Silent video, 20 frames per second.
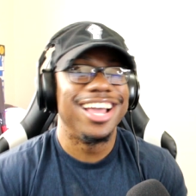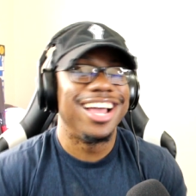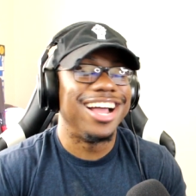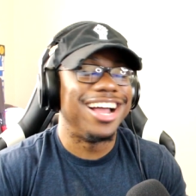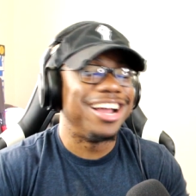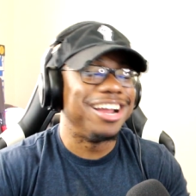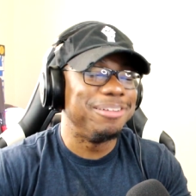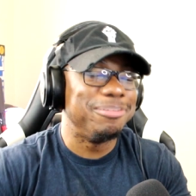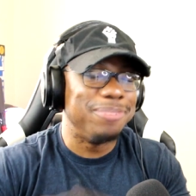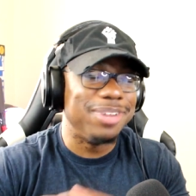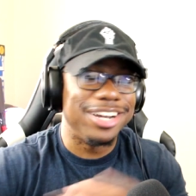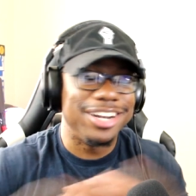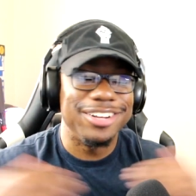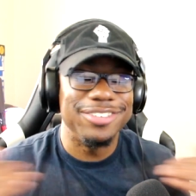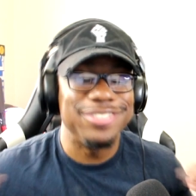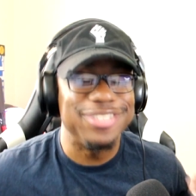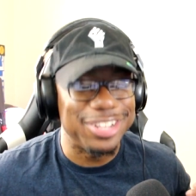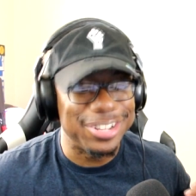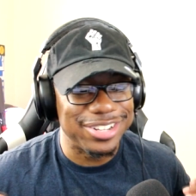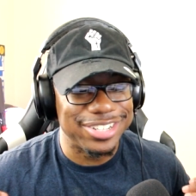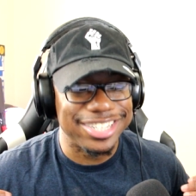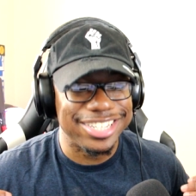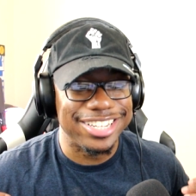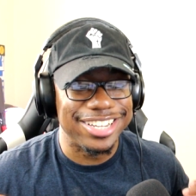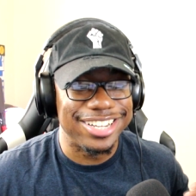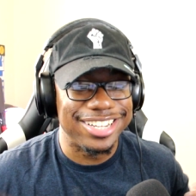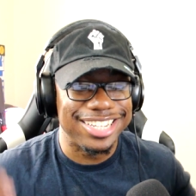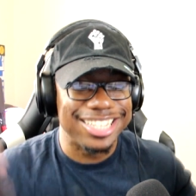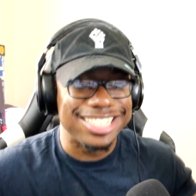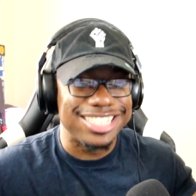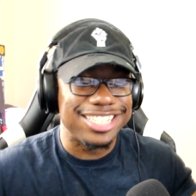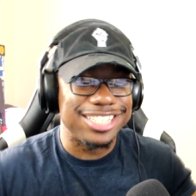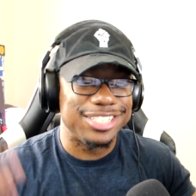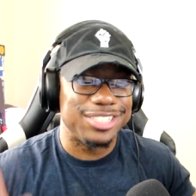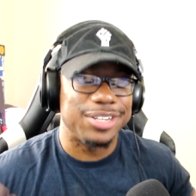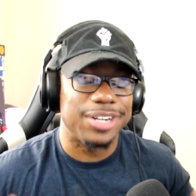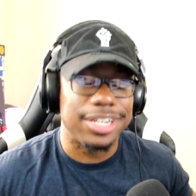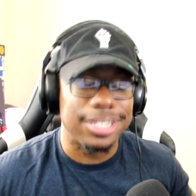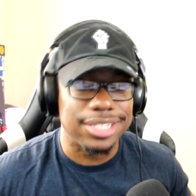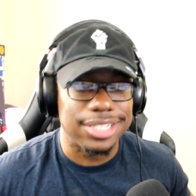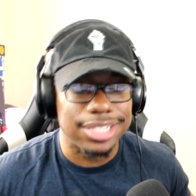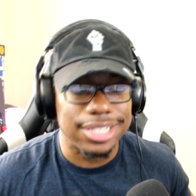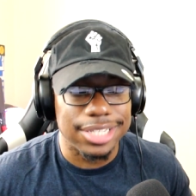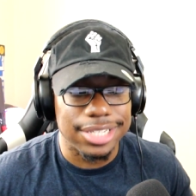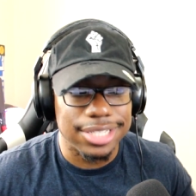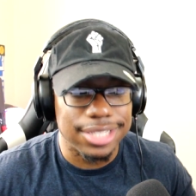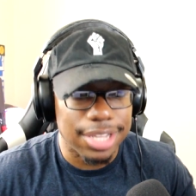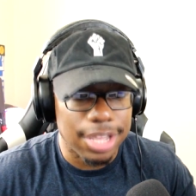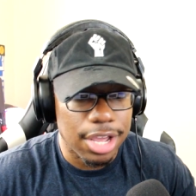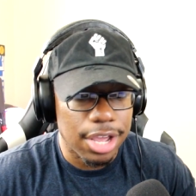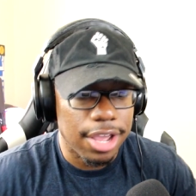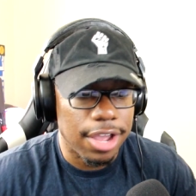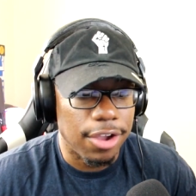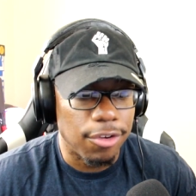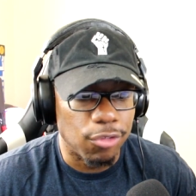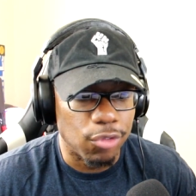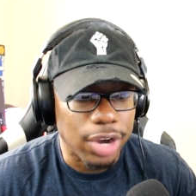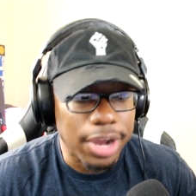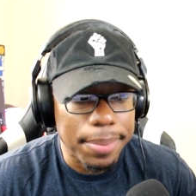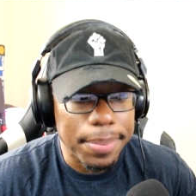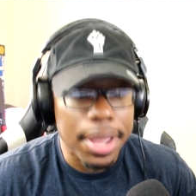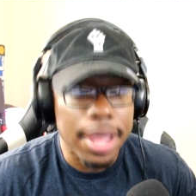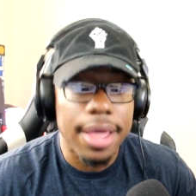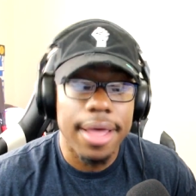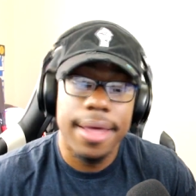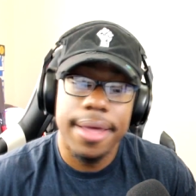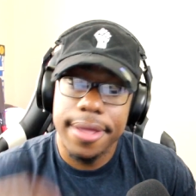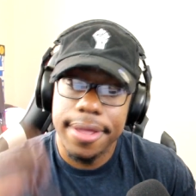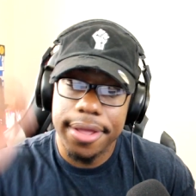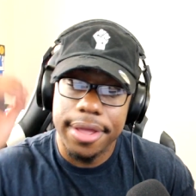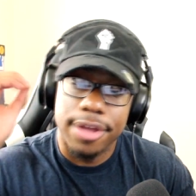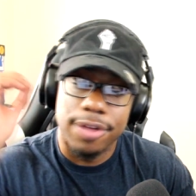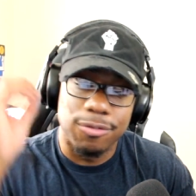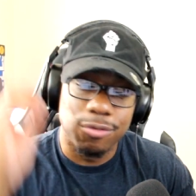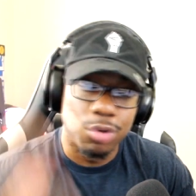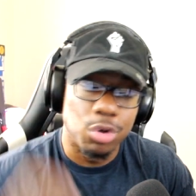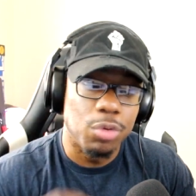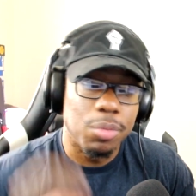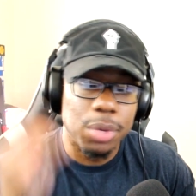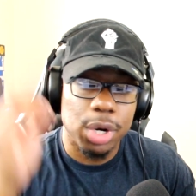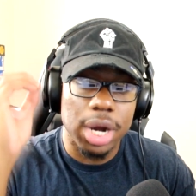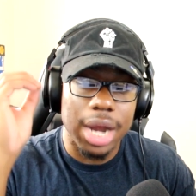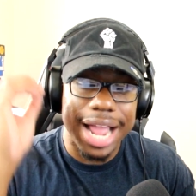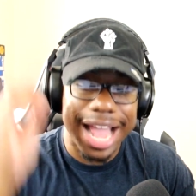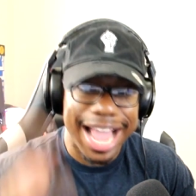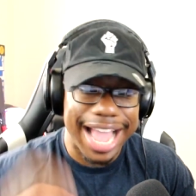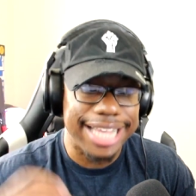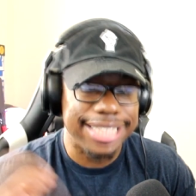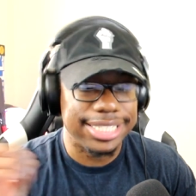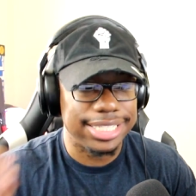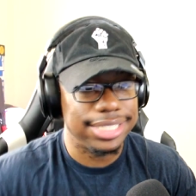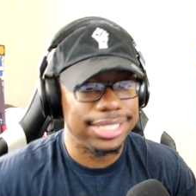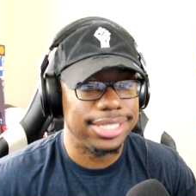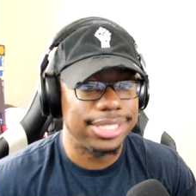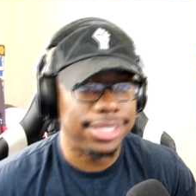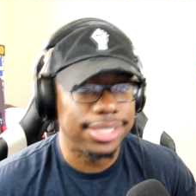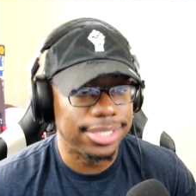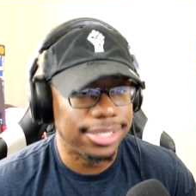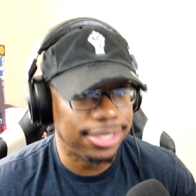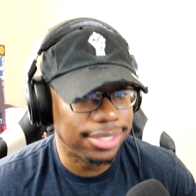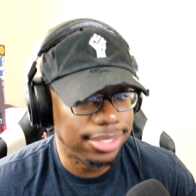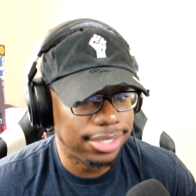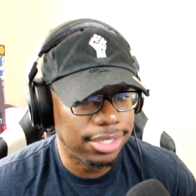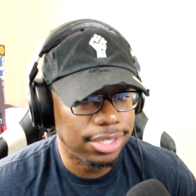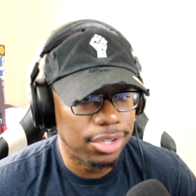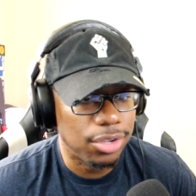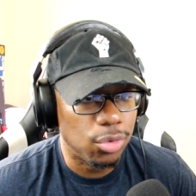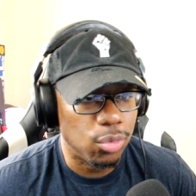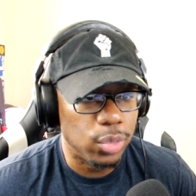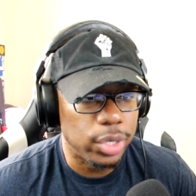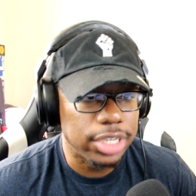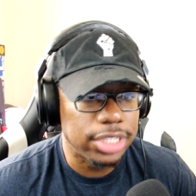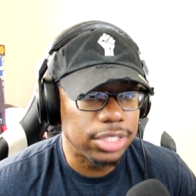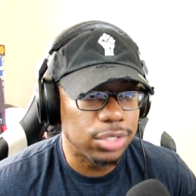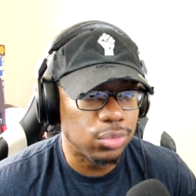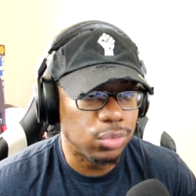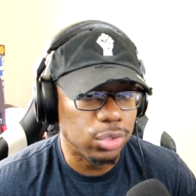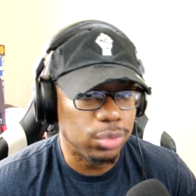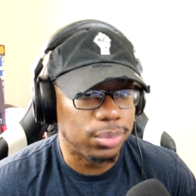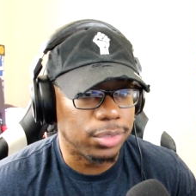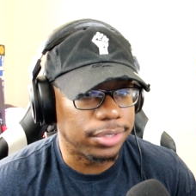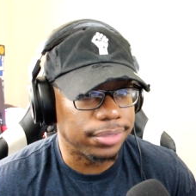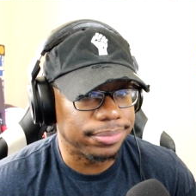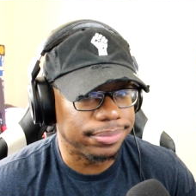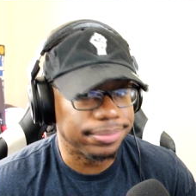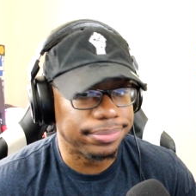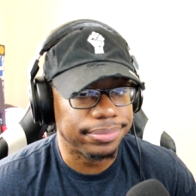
All right, but enough talking, y'all. Let's get straight into this. Reba, rumor has it. What is the rumor?